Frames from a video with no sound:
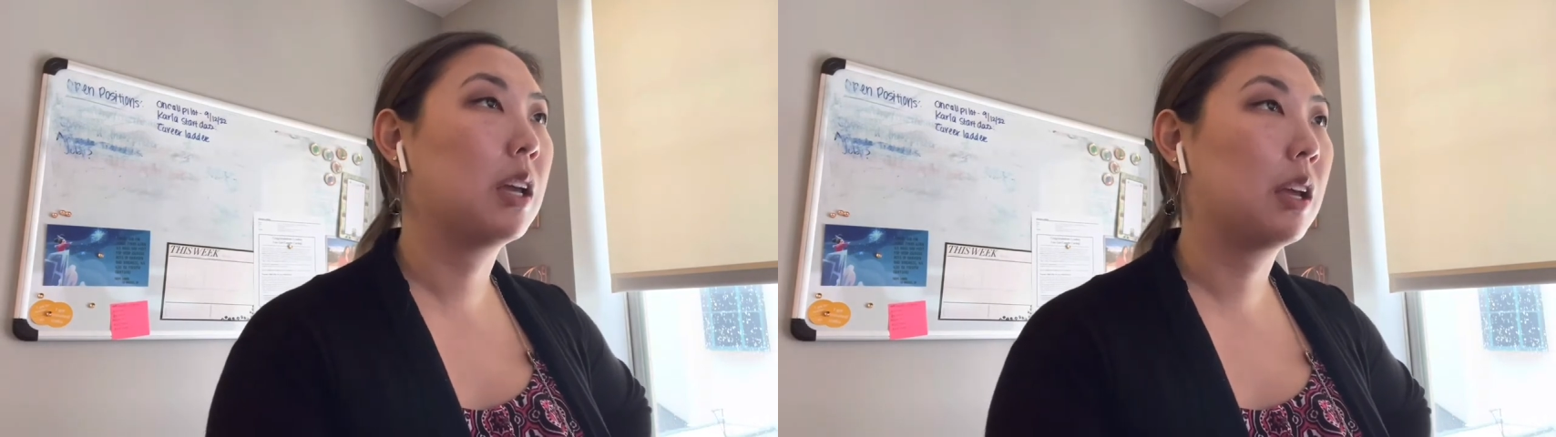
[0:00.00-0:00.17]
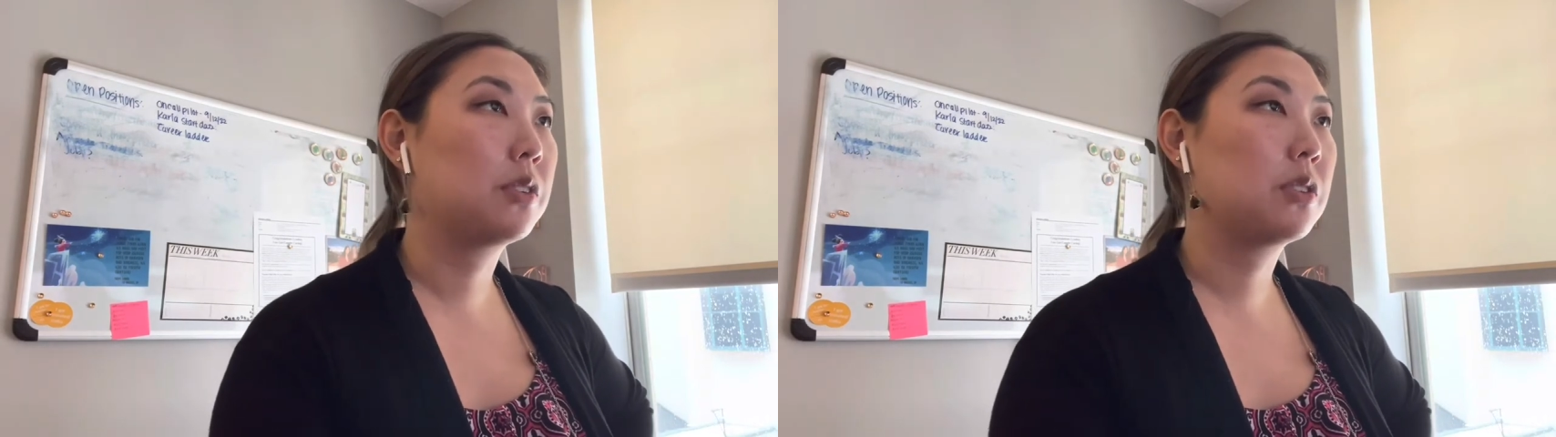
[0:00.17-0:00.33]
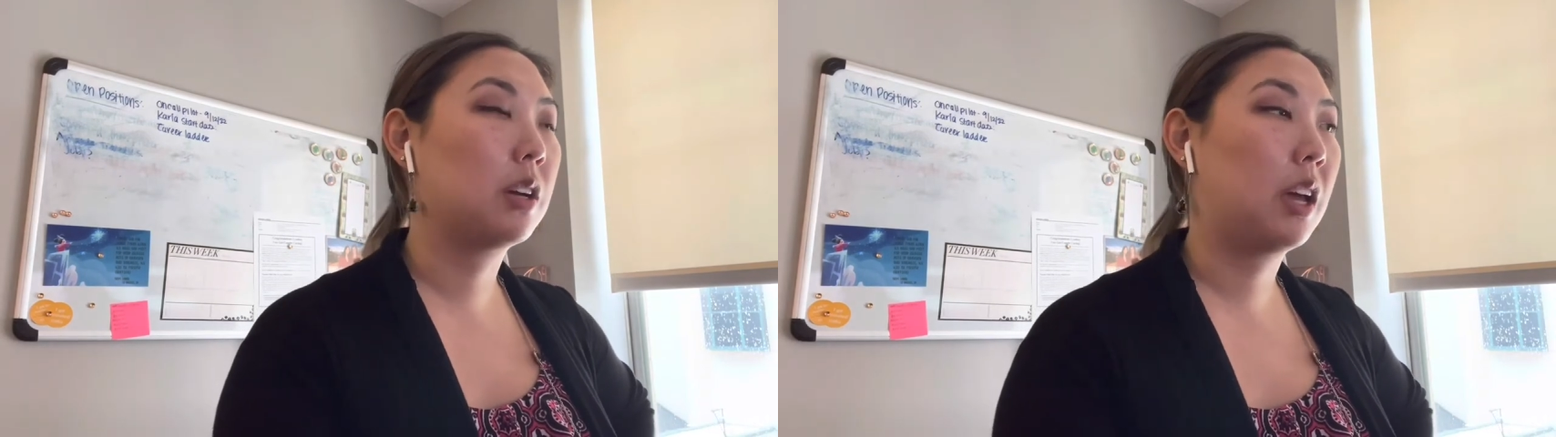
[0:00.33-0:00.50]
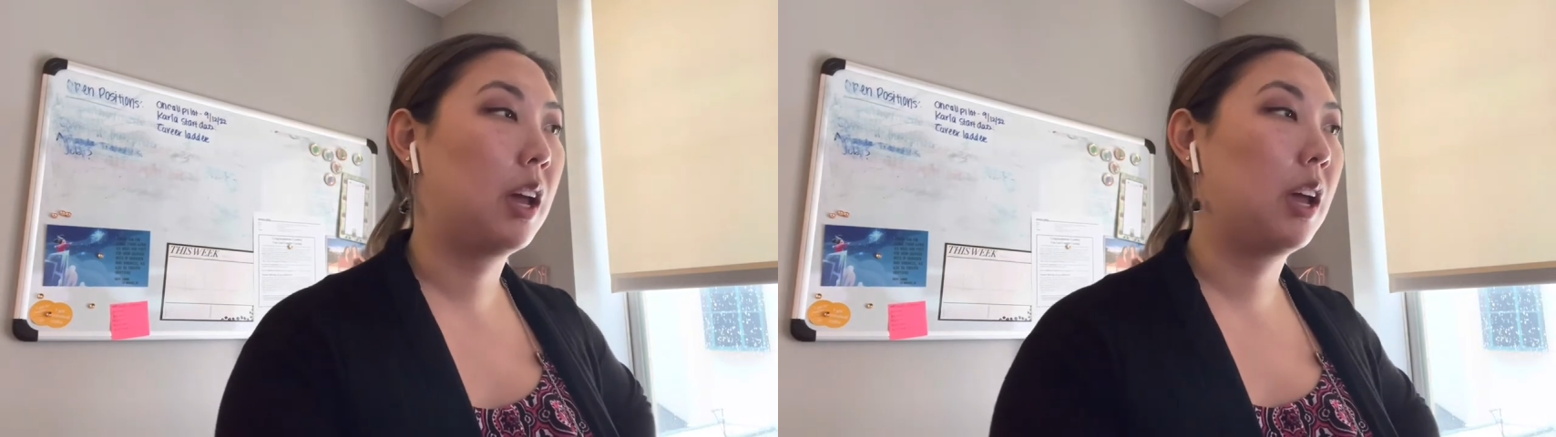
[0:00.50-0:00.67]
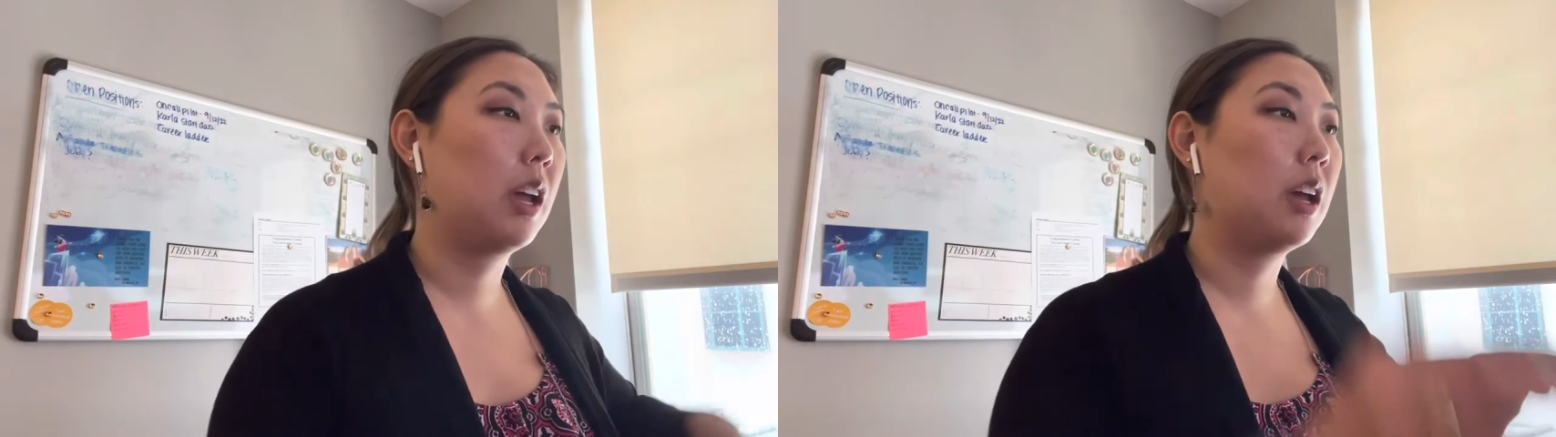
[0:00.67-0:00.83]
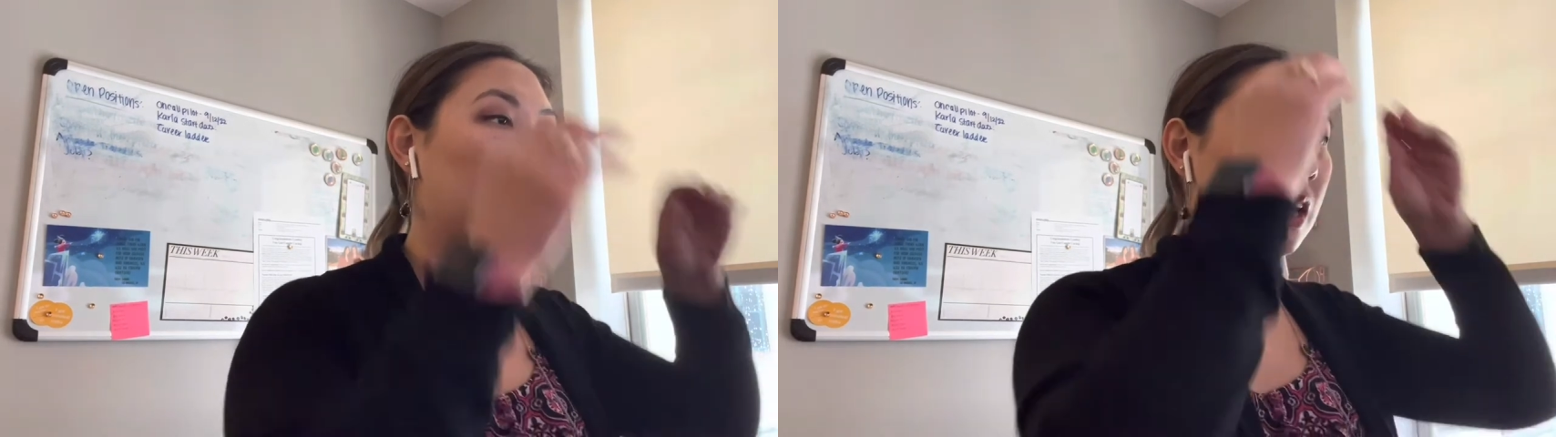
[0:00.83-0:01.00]

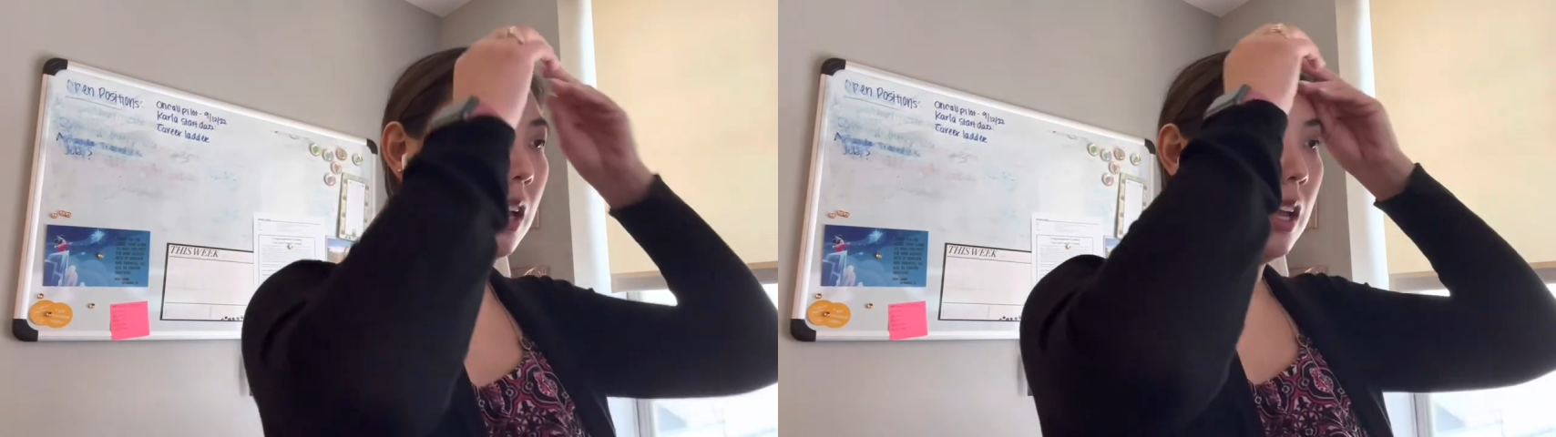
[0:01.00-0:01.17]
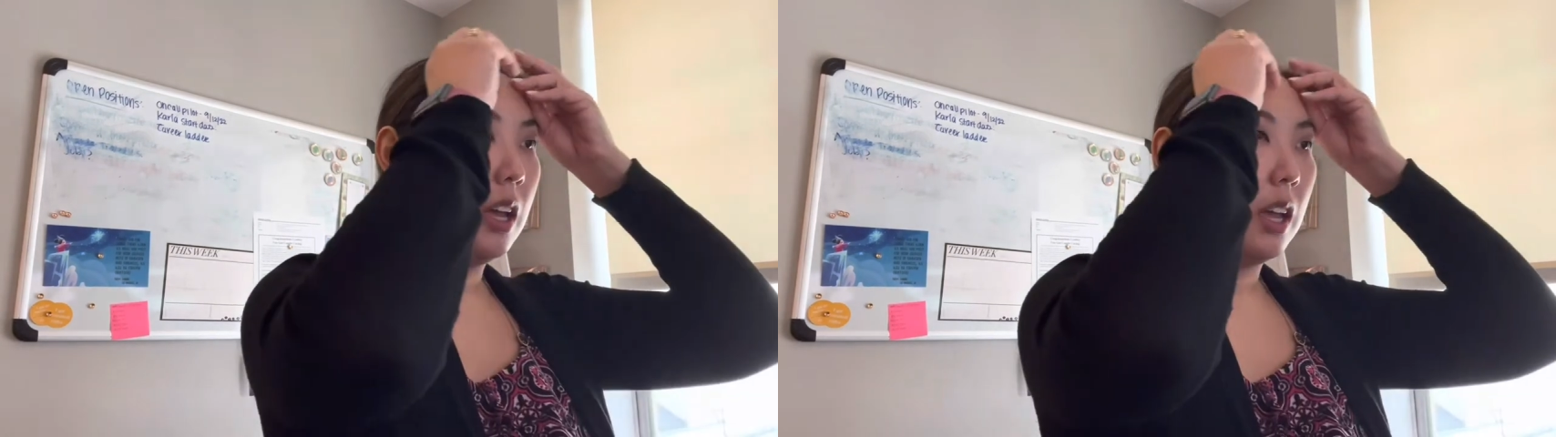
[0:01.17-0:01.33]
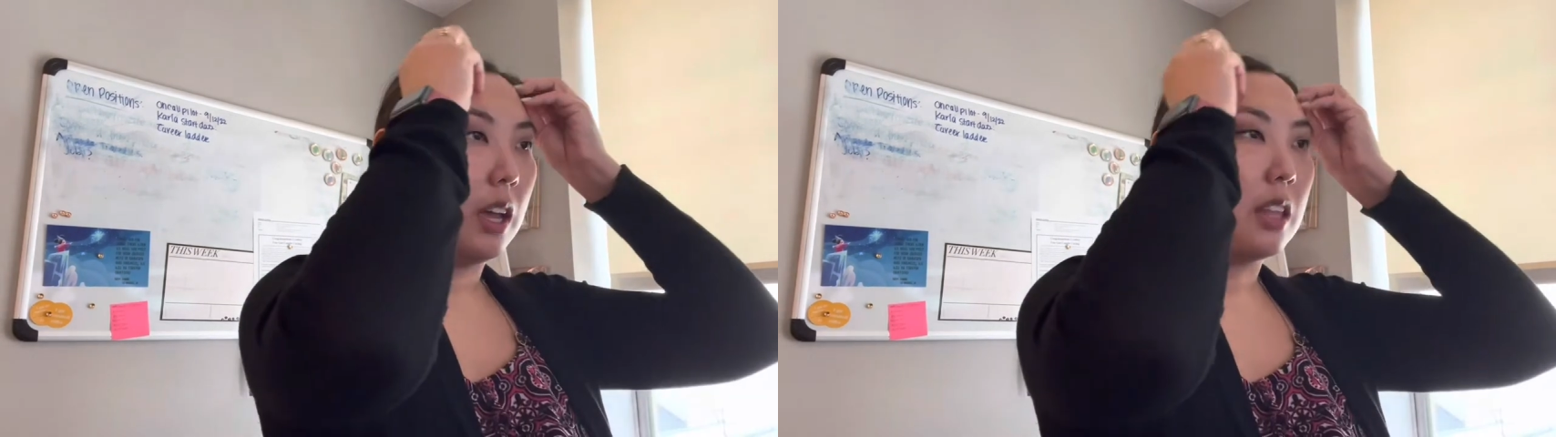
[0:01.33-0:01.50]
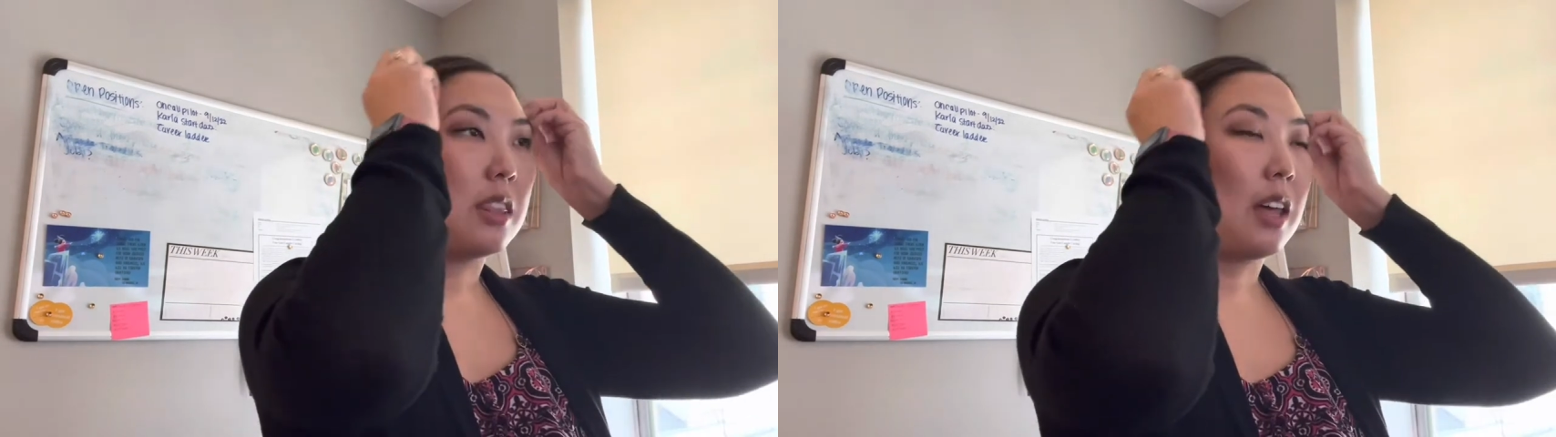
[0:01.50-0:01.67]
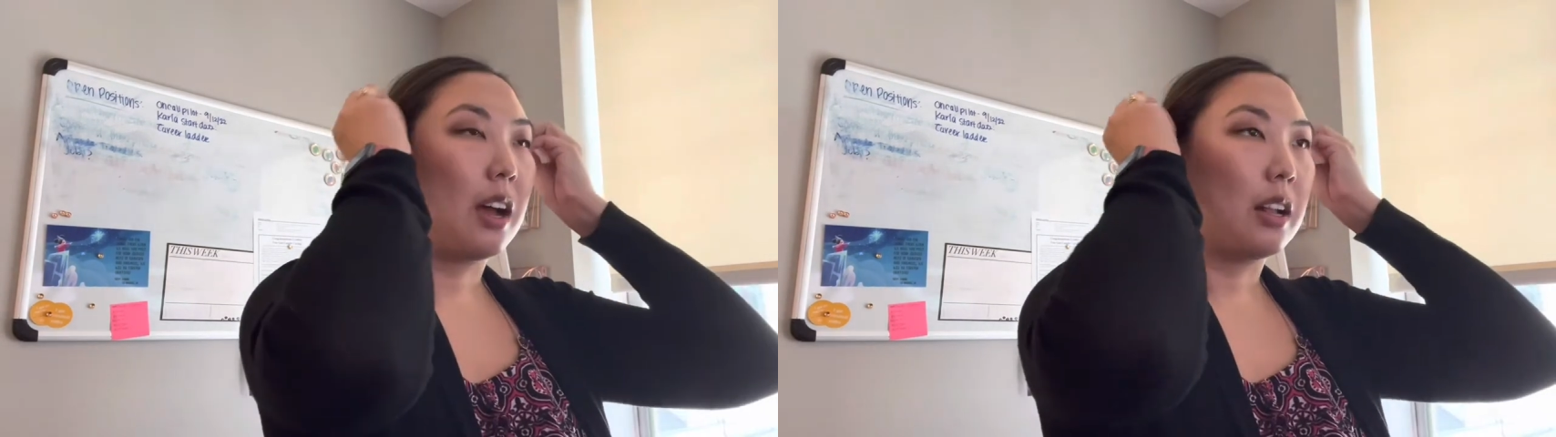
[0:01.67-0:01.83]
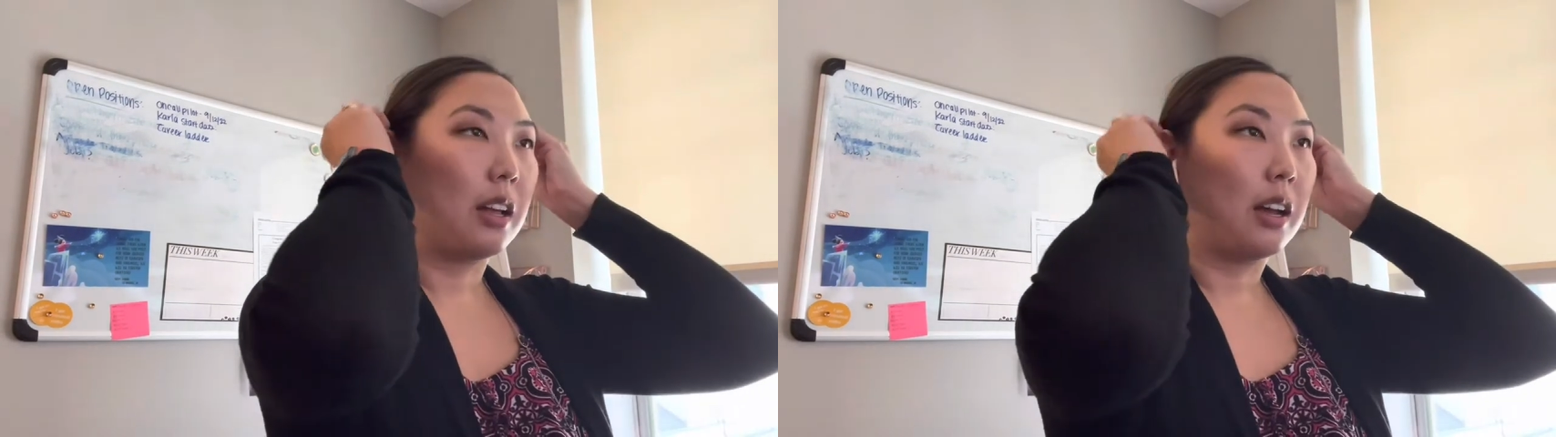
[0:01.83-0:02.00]
yesterday in
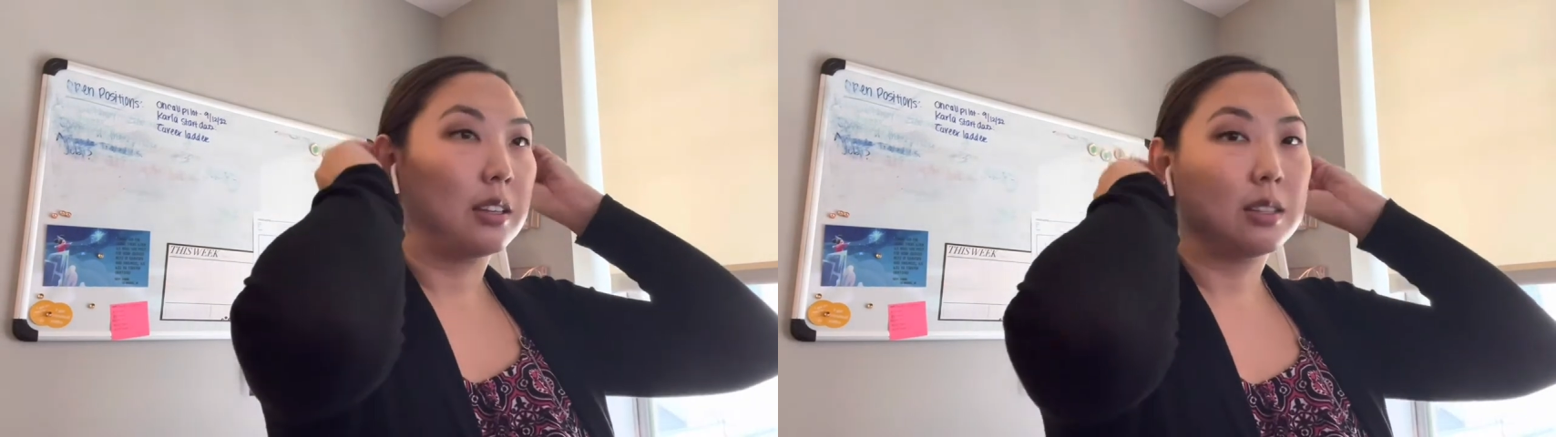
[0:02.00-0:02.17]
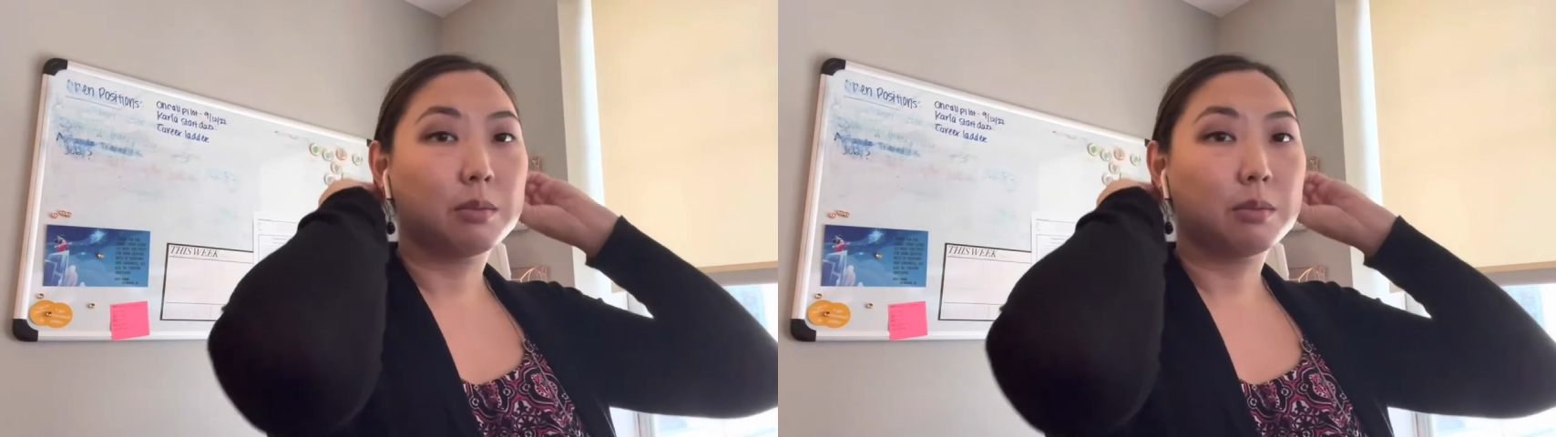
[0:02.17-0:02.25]
that class.